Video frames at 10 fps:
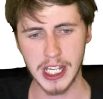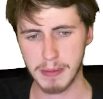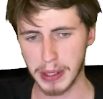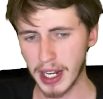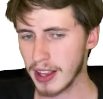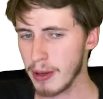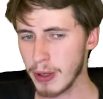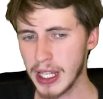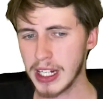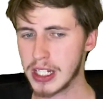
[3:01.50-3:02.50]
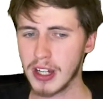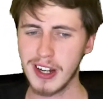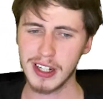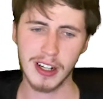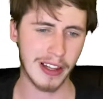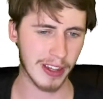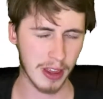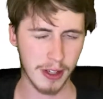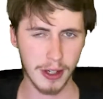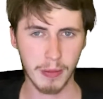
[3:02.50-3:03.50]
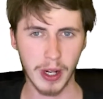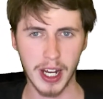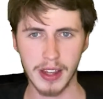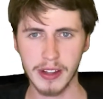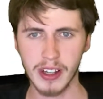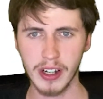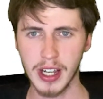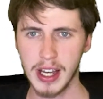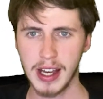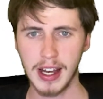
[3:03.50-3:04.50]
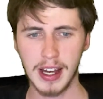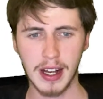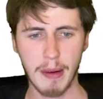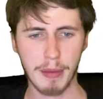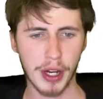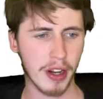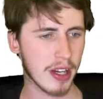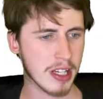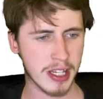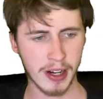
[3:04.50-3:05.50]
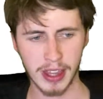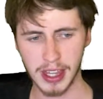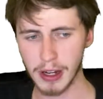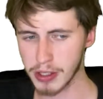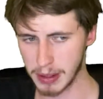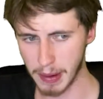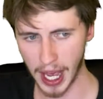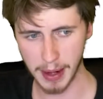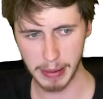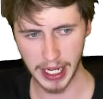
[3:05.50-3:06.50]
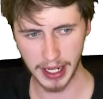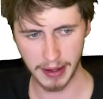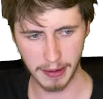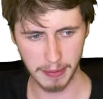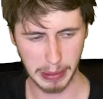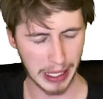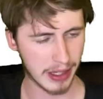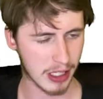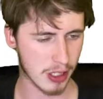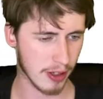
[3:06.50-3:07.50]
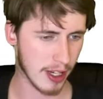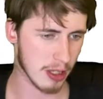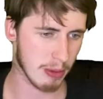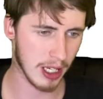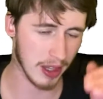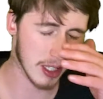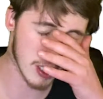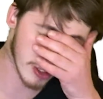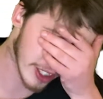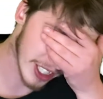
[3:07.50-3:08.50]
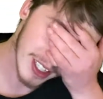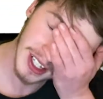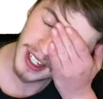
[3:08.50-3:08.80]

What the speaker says: Buckley really turned it on in the third round though. I don't necessarily think it was a bad bet, but the size, man, the size.